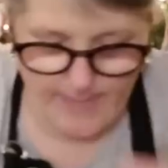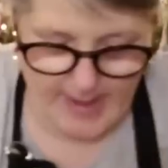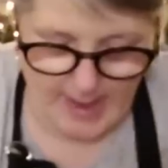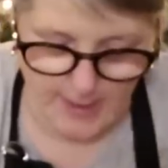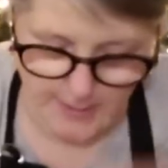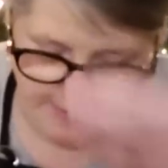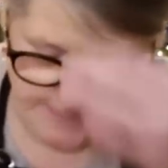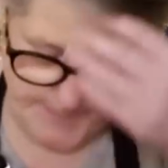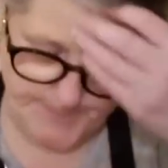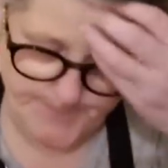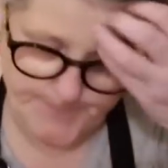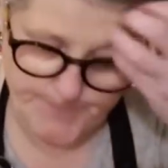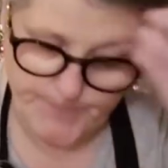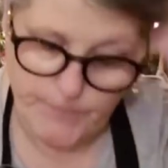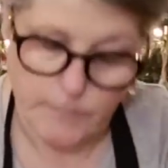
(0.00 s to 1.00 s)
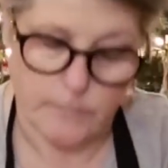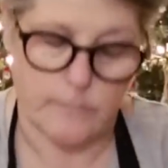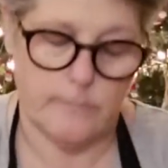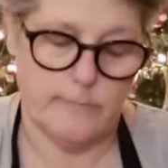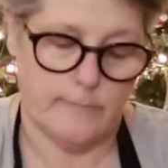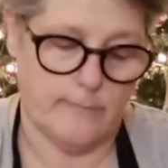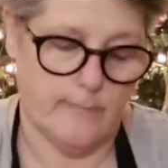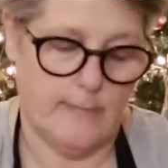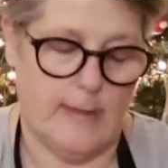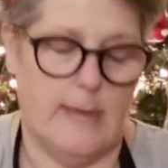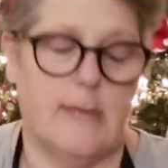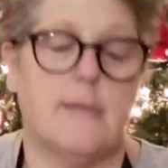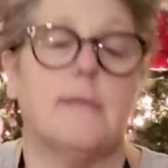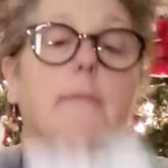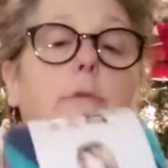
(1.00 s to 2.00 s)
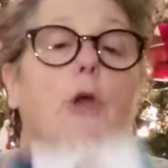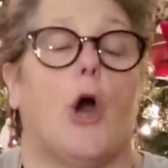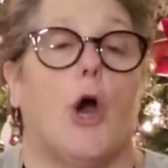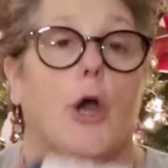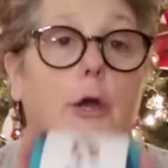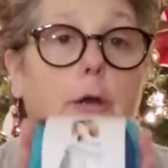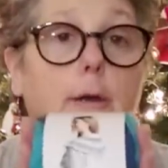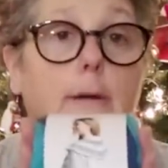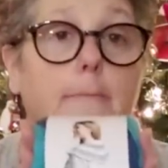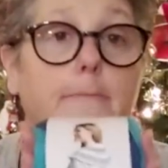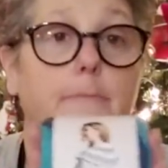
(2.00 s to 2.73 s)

about, is some yarn.